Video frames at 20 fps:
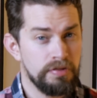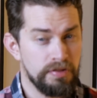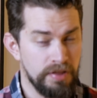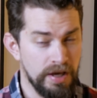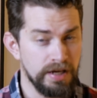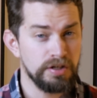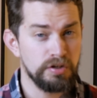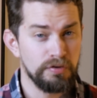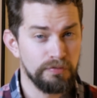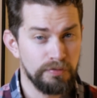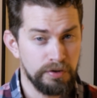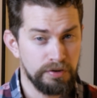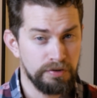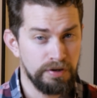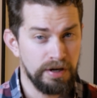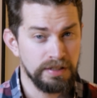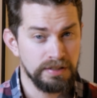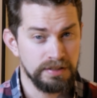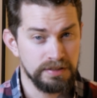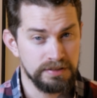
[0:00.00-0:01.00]
thank you for
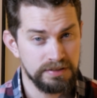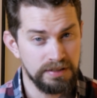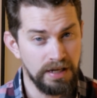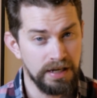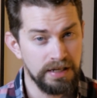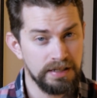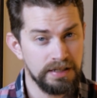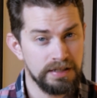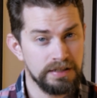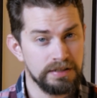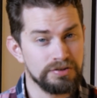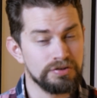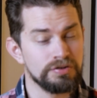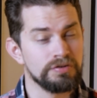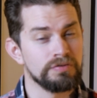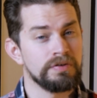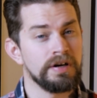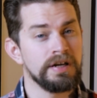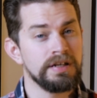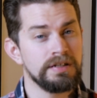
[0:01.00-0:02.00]
creating this site. It is
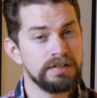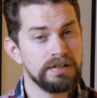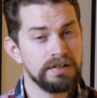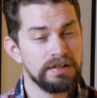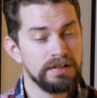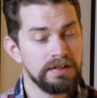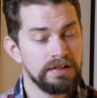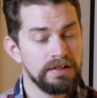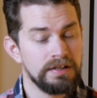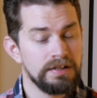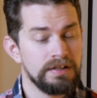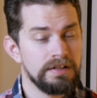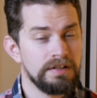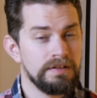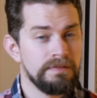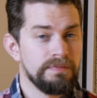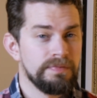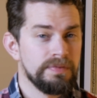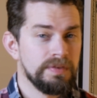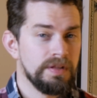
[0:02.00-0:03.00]
great.
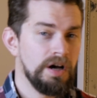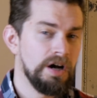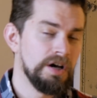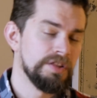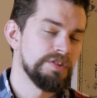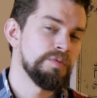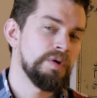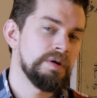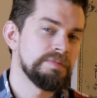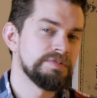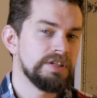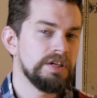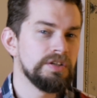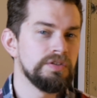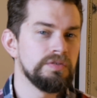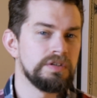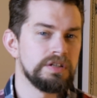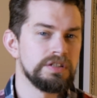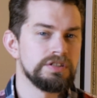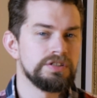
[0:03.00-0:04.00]
On the website,
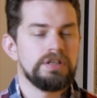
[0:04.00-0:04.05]
you can